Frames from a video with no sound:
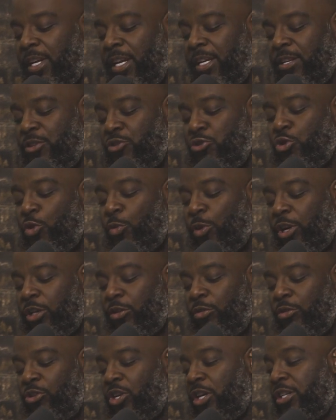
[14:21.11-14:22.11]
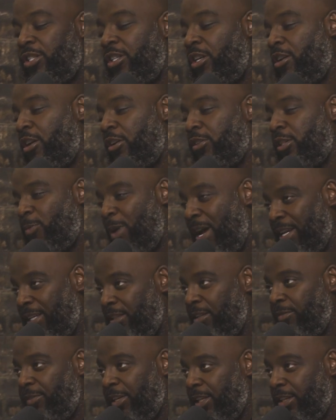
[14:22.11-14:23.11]
in Newark, New Jersey called
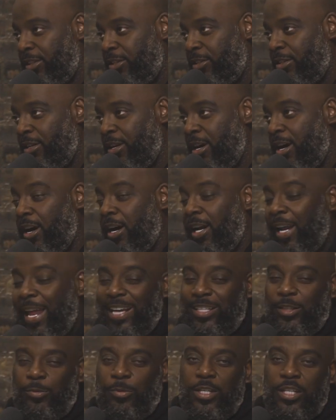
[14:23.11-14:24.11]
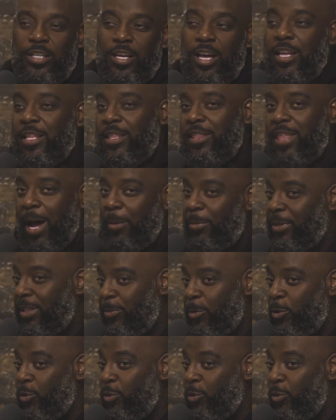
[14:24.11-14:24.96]
Swahili Village okay. uh, last week. That was